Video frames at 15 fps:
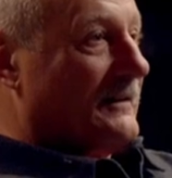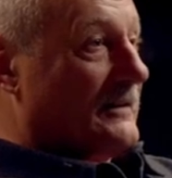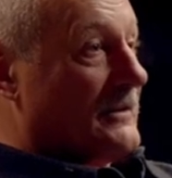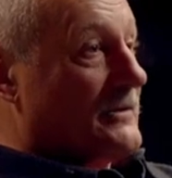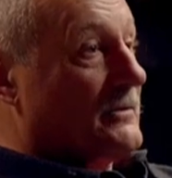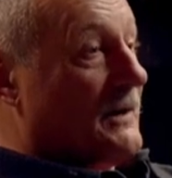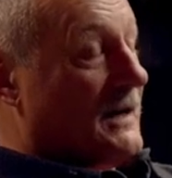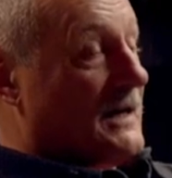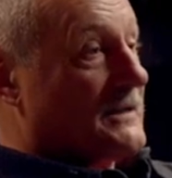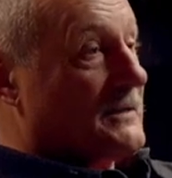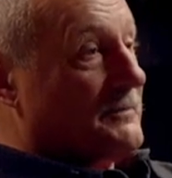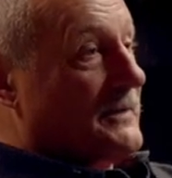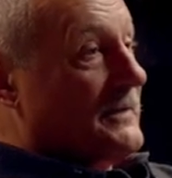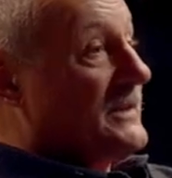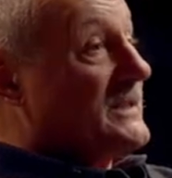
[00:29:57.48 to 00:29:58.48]
going to
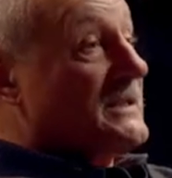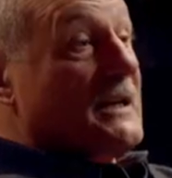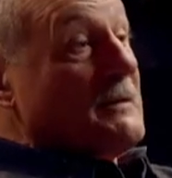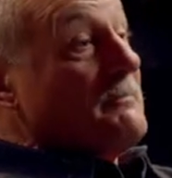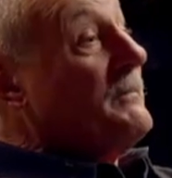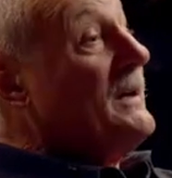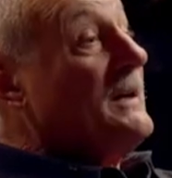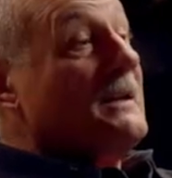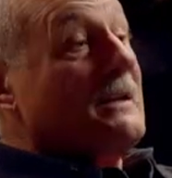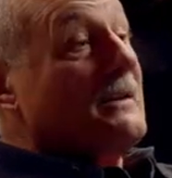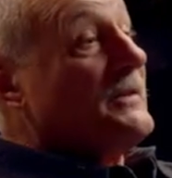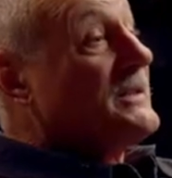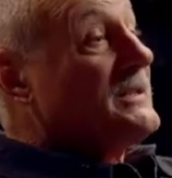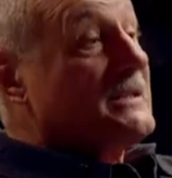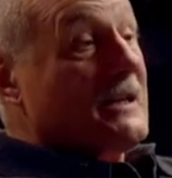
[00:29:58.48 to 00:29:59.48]
ask the same,
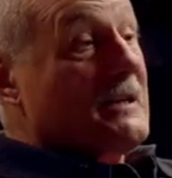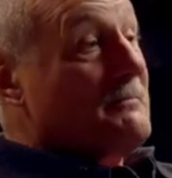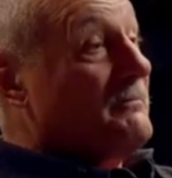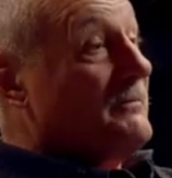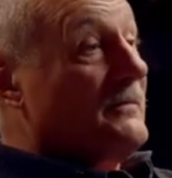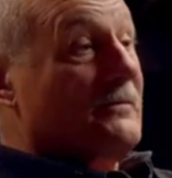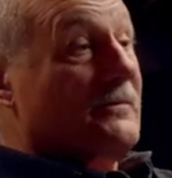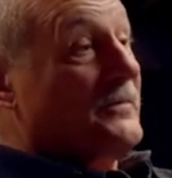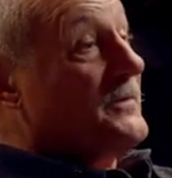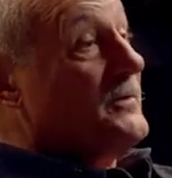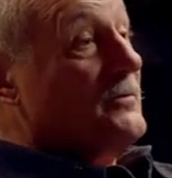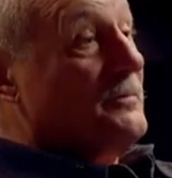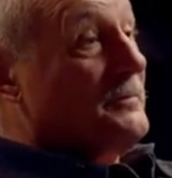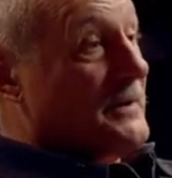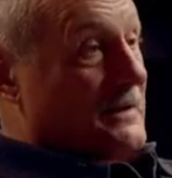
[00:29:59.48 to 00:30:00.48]
the same
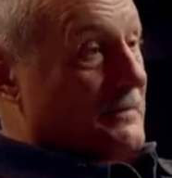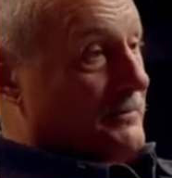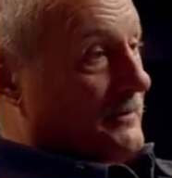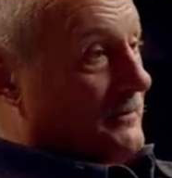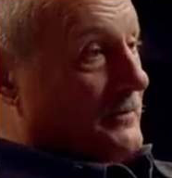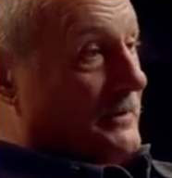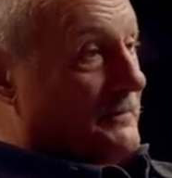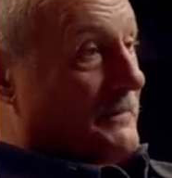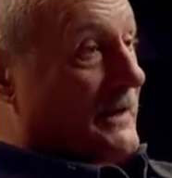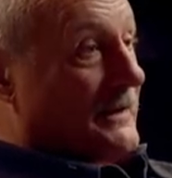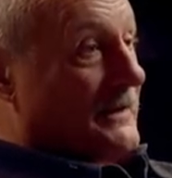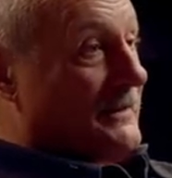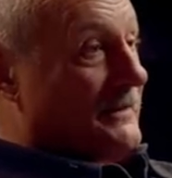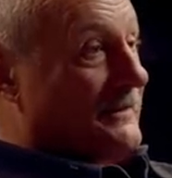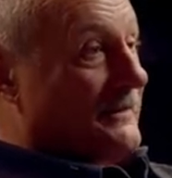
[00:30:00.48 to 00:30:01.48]
few people with
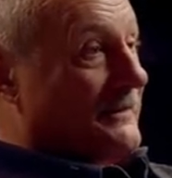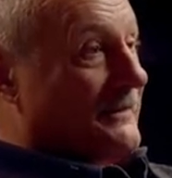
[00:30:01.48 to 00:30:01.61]
money.